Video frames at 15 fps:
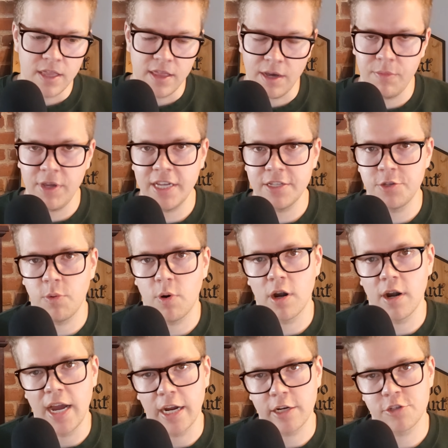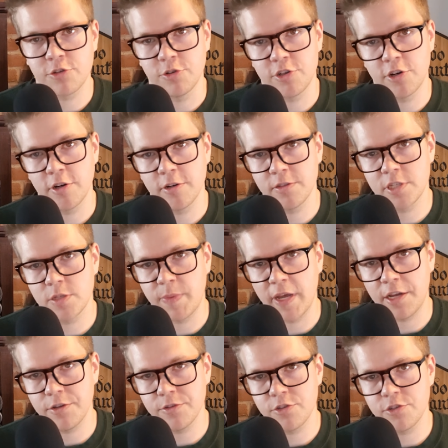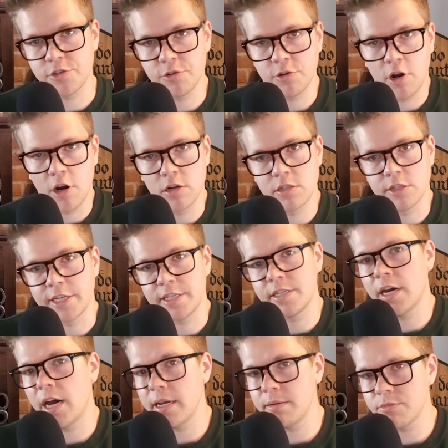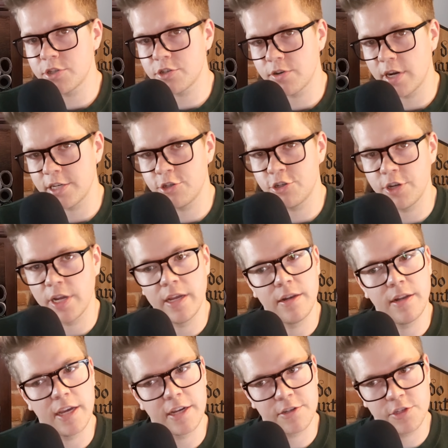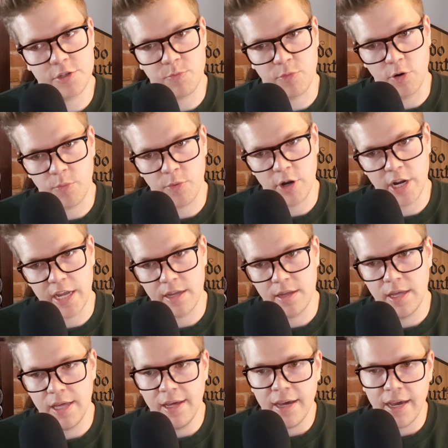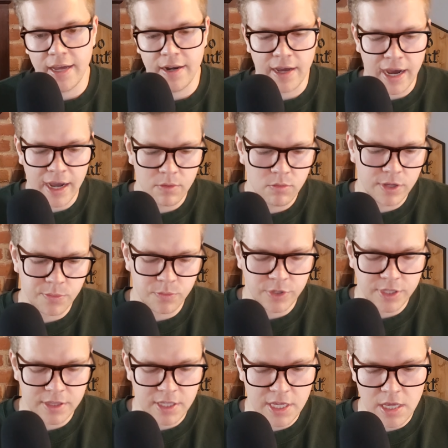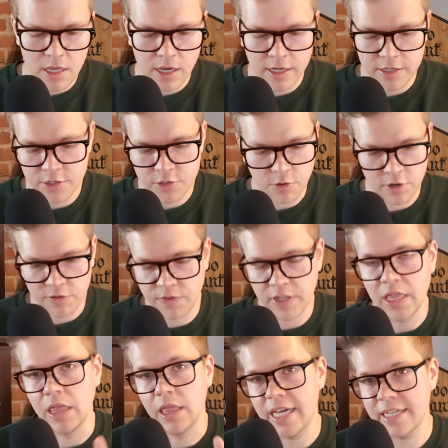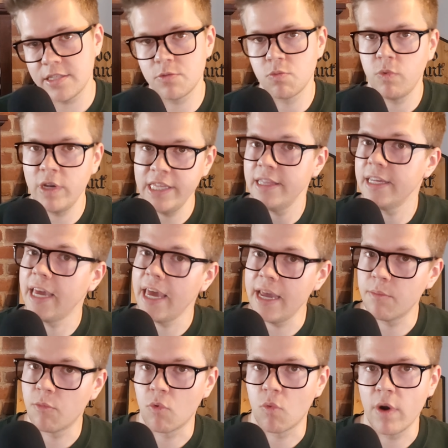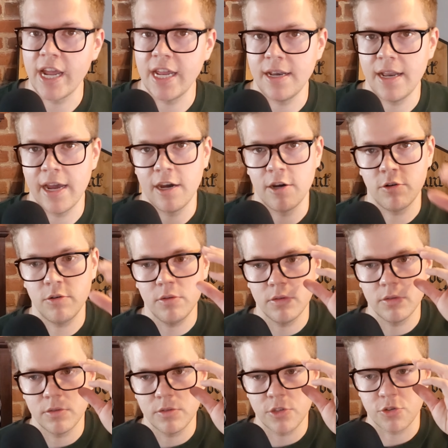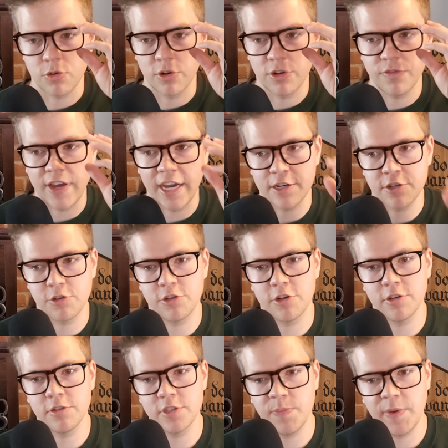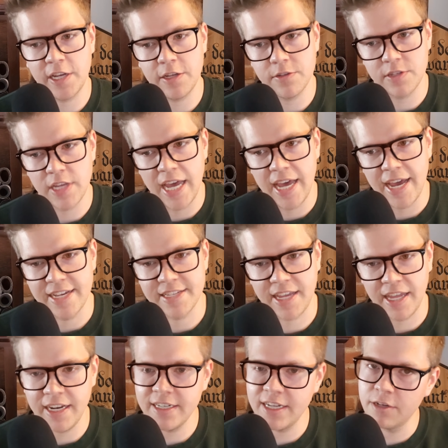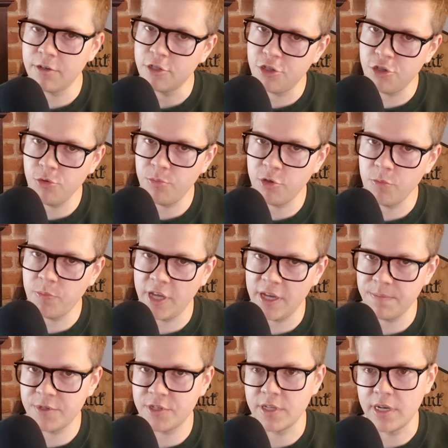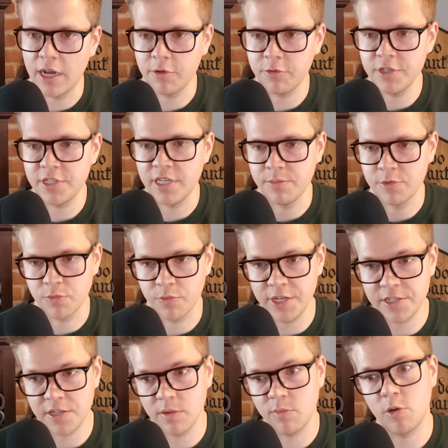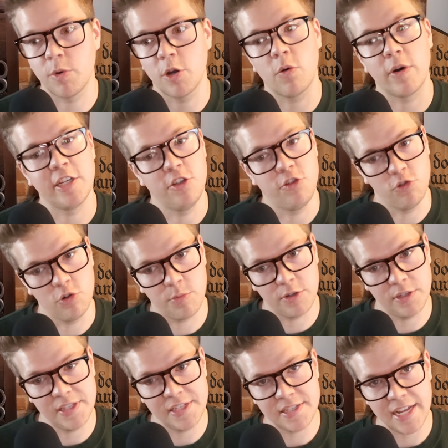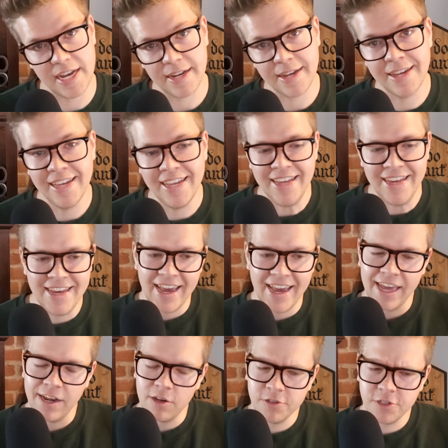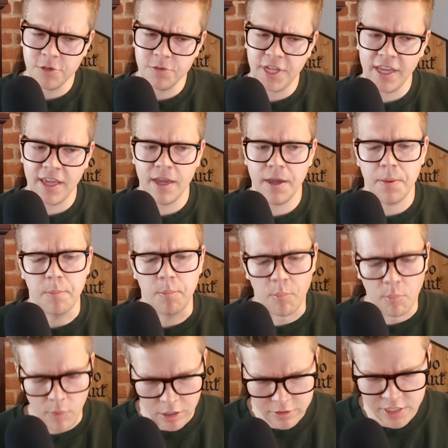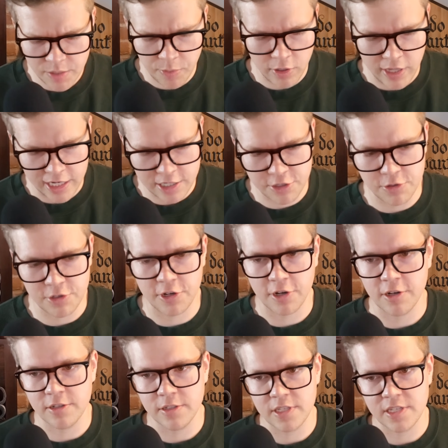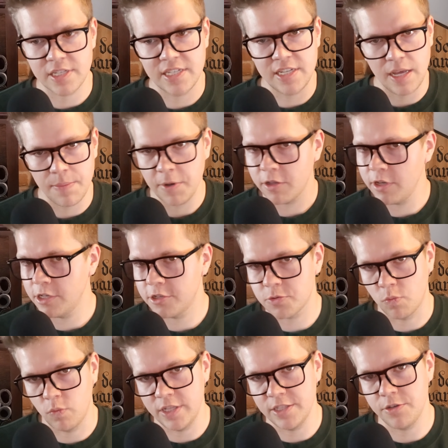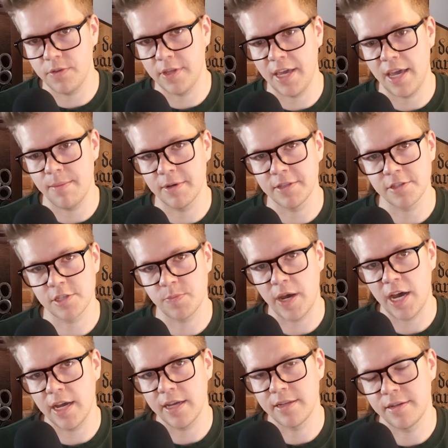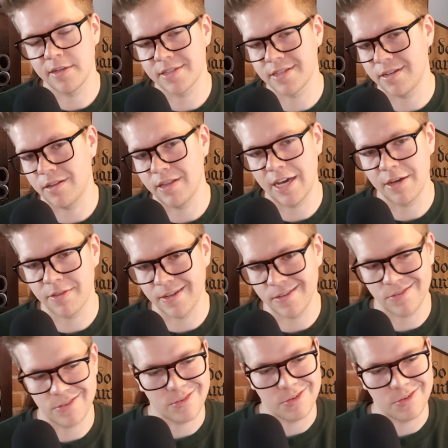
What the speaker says: Then we get to our extra turn spells, so cards like Time Stretch and Expropriate. And I went with the sort of let's win the game right now sort of extra turn spells, as getting down to 2 blue pips not only seems reasonable, but quite doable in this deck. And also taking multiple extra turns typically just wins you the game on the spot and doesn't allow things